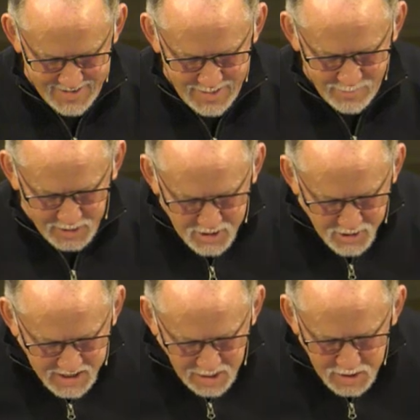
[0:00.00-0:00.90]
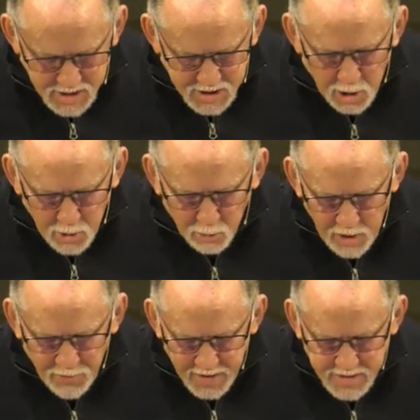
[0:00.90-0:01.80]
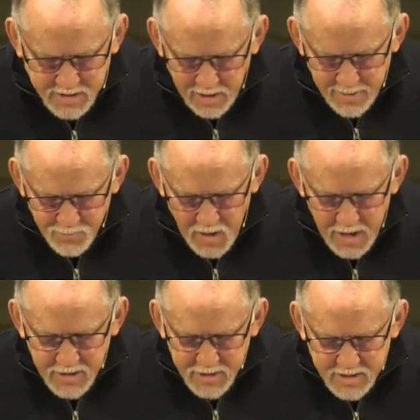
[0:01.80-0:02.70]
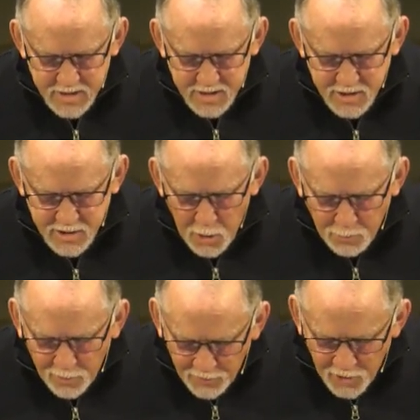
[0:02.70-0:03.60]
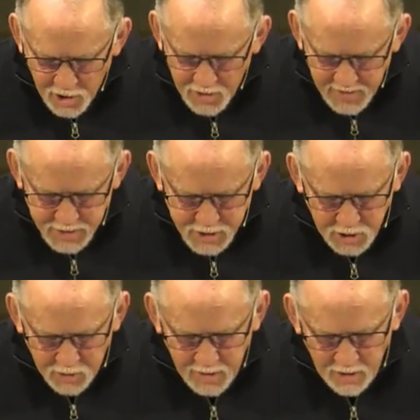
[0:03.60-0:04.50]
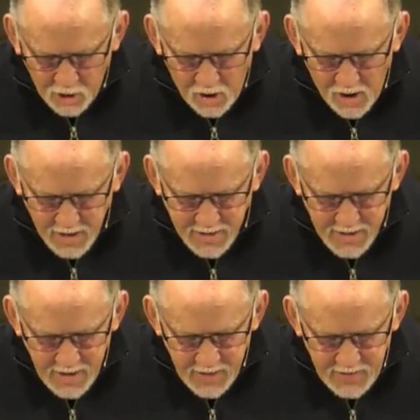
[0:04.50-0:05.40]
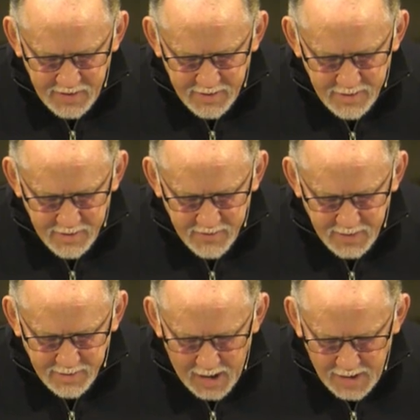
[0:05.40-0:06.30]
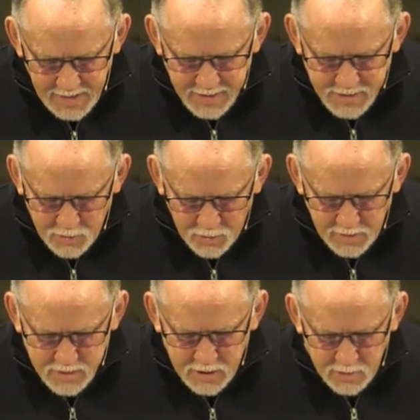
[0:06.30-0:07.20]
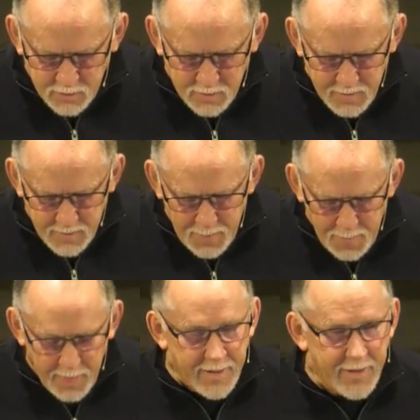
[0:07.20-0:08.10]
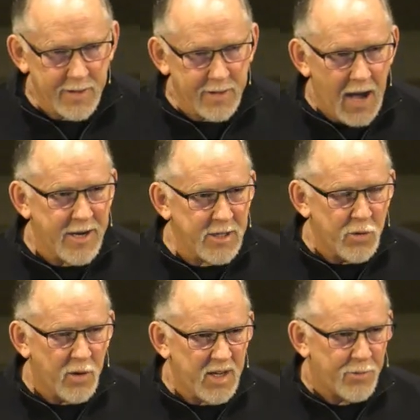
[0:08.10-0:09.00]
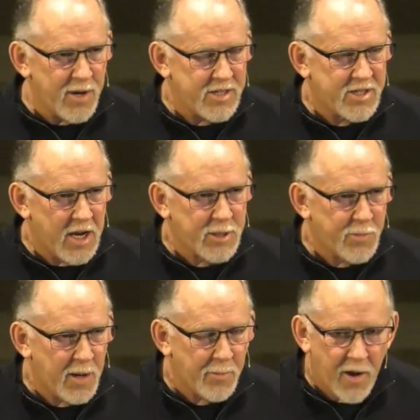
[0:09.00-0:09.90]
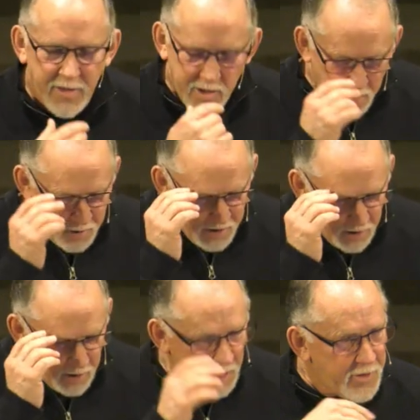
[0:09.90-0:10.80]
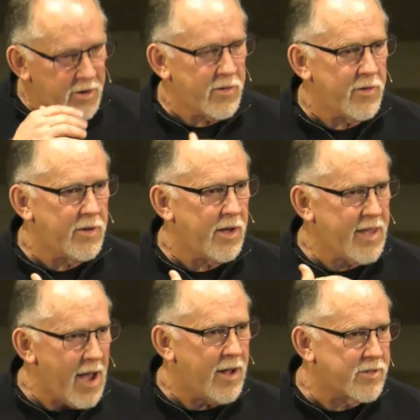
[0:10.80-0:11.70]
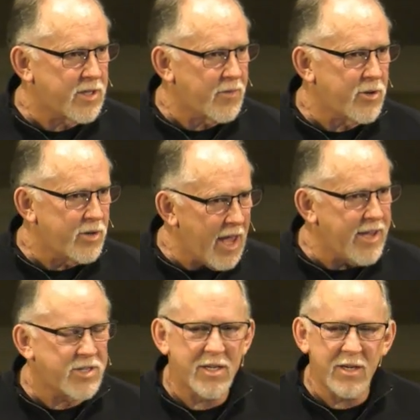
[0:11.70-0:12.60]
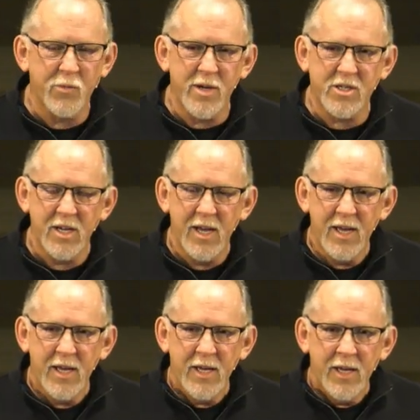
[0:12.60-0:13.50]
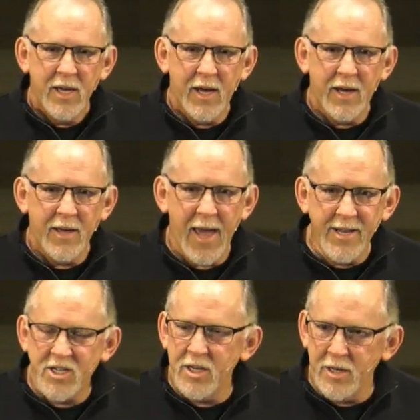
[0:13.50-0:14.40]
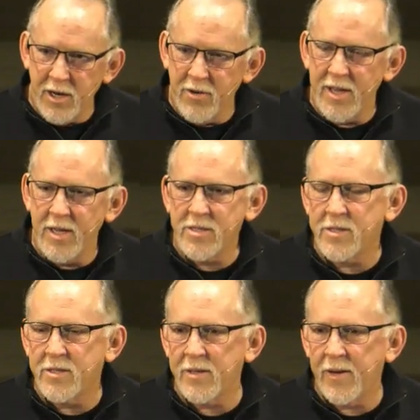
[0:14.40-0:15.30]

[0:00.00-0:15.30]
But there's something so horrific, some so perverted that is going on that God is going to bring judgment upon the earth. There are other accounts of the creation in which ancient Near East